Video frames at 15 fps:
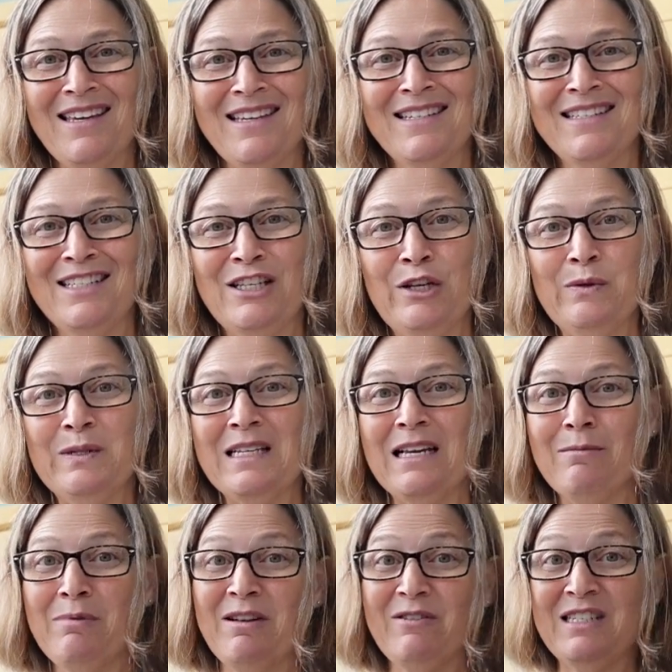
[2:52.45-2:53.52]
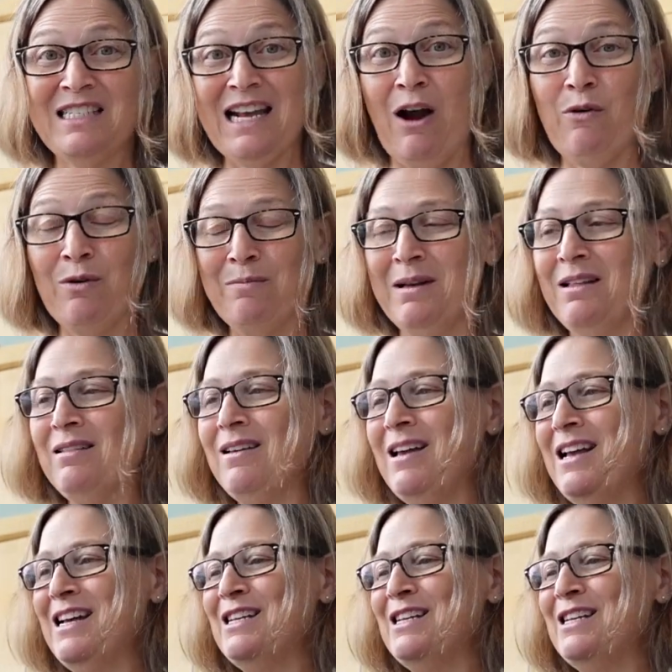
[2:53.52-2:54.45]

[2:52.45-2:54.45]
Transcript: is using a bit of sour milk.